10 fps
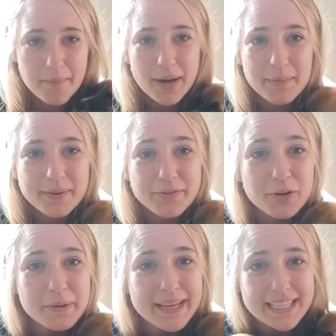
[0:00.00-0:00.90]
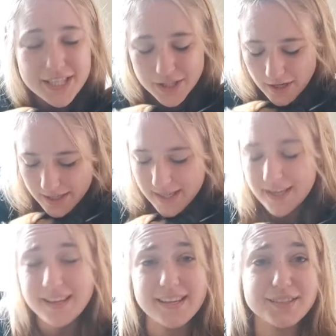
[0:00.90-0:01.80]
But before we get
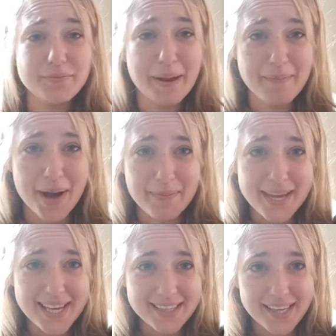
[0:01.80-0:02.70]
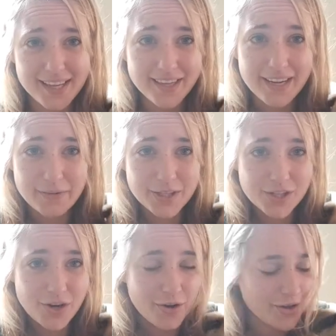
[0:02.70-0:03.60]
started, these are my puppies I thought I would
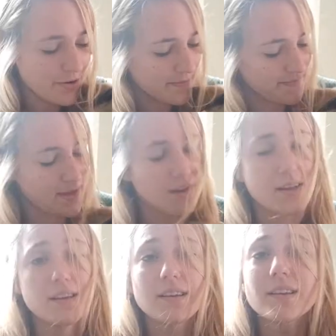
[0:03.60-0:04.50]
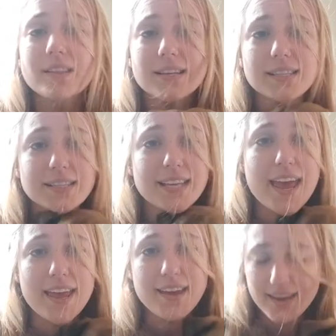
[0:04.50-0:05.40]
show you. This is
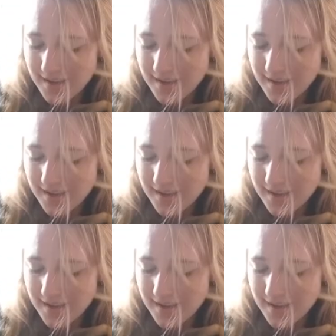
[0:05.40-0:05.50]
Tank